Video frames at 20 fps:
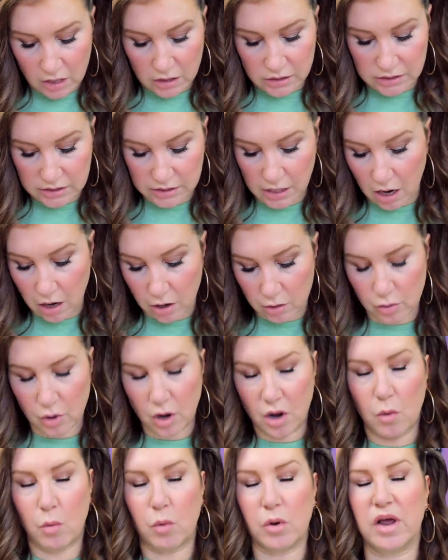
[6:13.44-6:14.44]

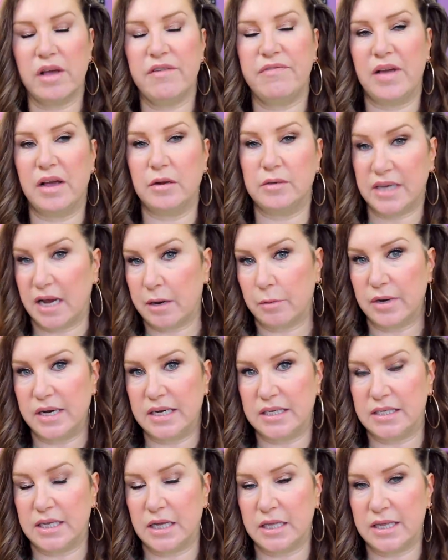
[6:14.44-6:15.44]
so what I found out
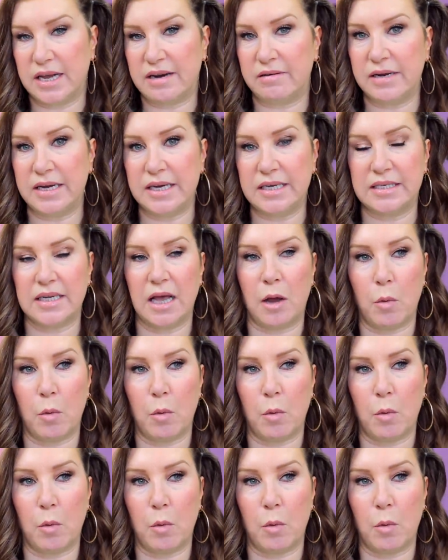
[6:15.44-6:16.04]
is that there is